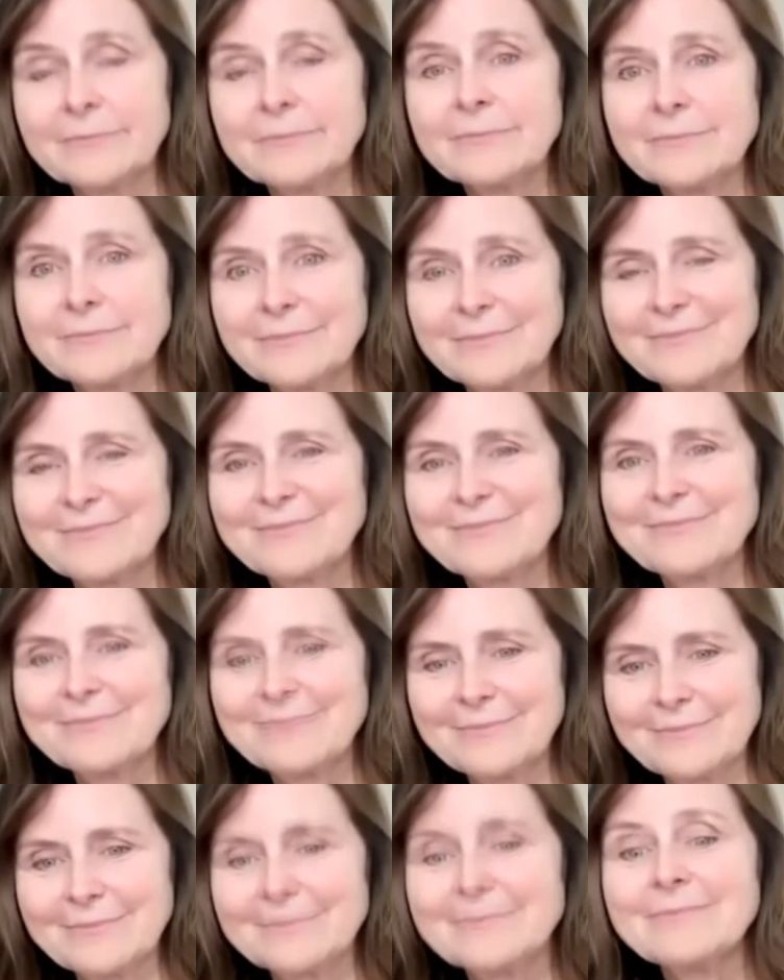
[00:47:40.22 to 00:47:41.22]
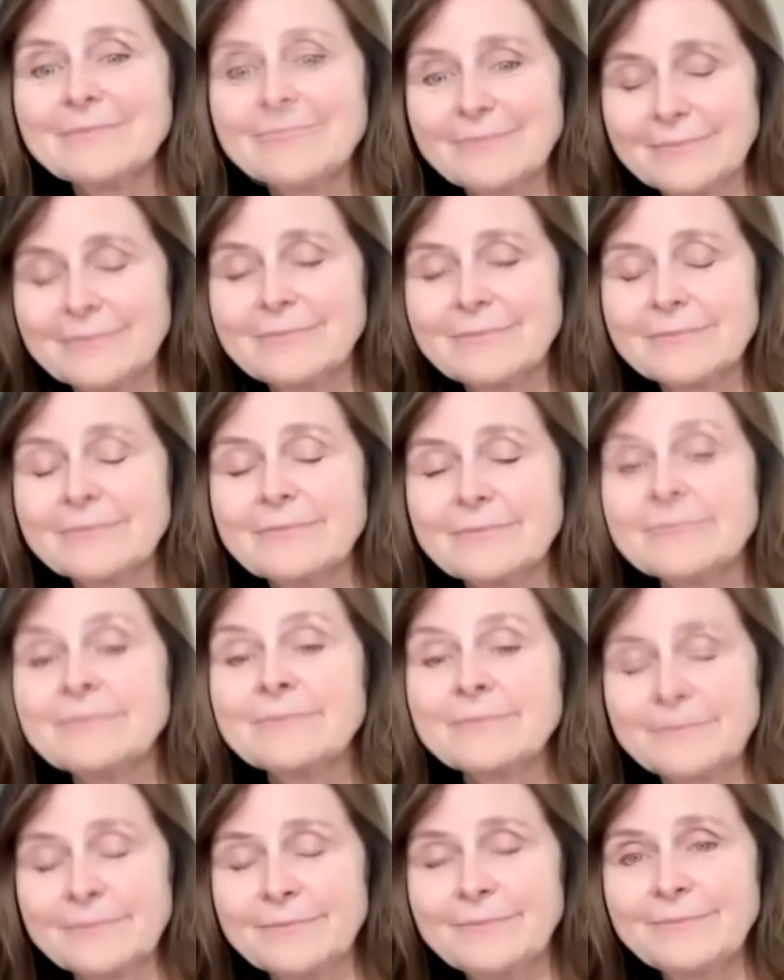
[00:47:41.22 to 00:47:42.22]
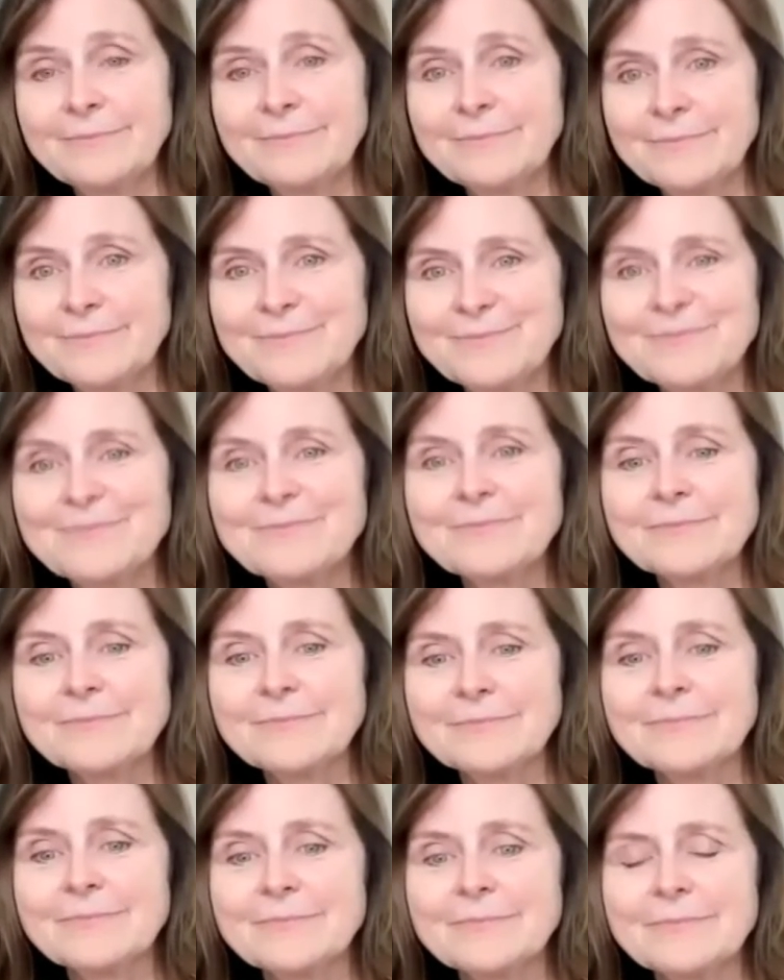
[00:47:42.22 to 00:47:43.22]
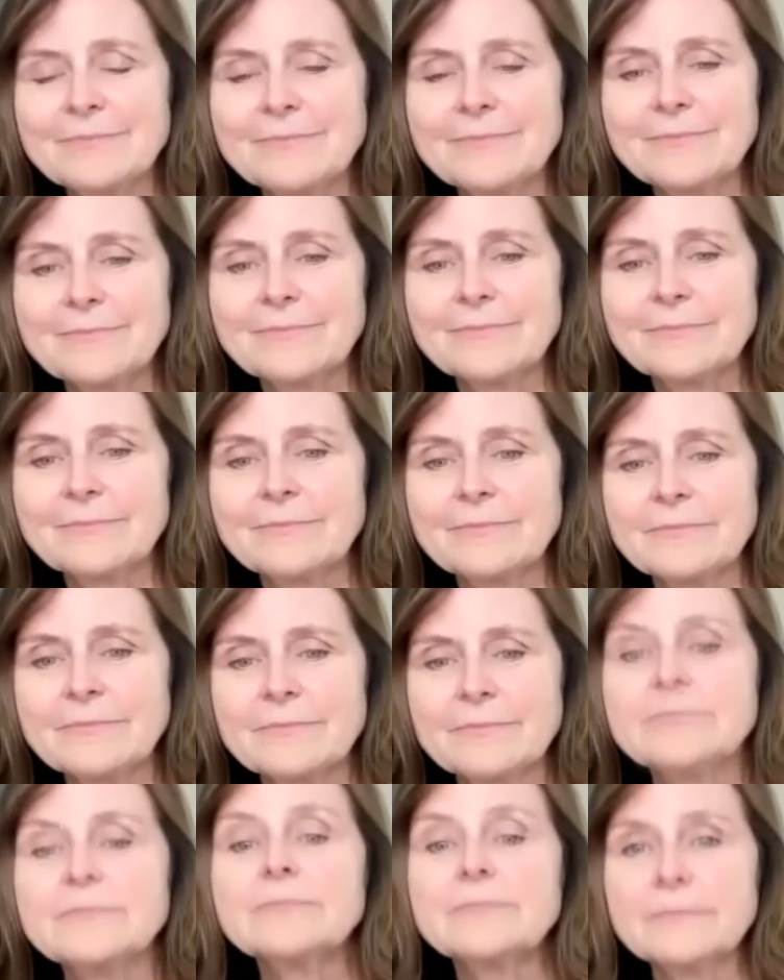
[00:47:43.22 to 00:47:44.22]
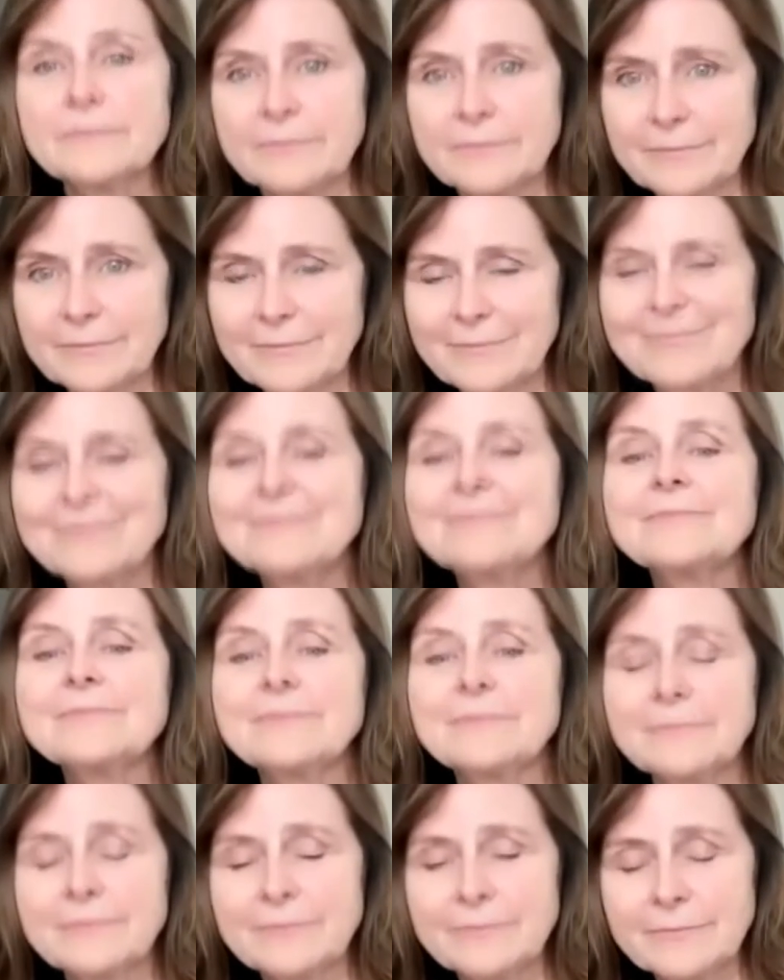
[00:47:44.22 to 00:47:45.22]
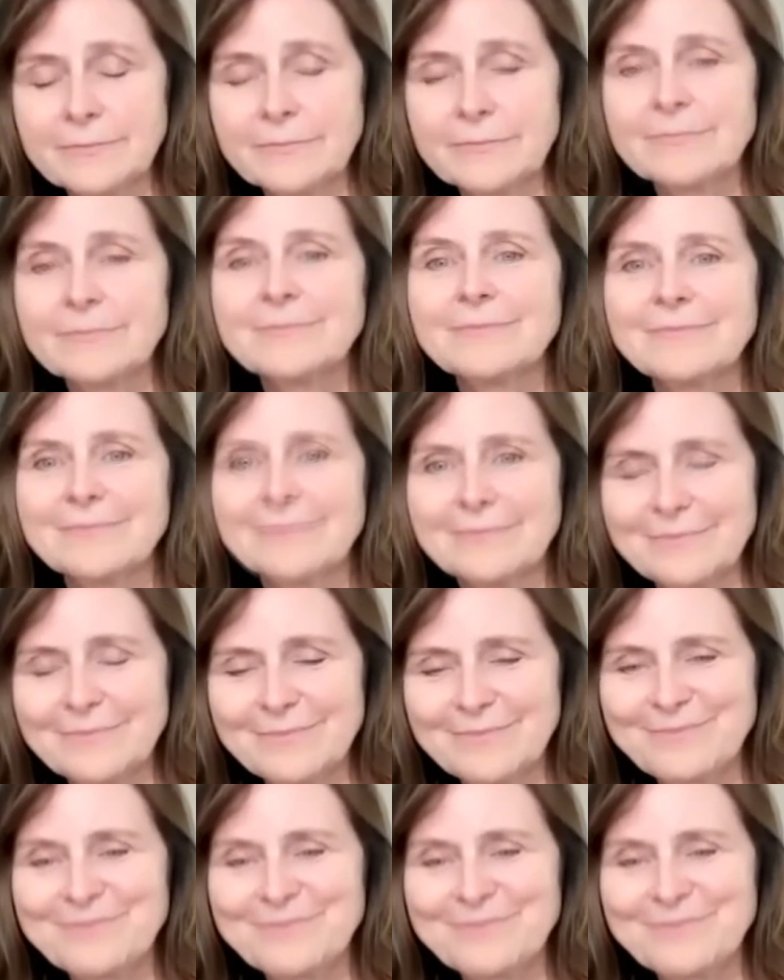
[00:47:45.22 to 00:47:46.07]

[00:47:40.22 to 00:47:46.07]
This person isn't speaking.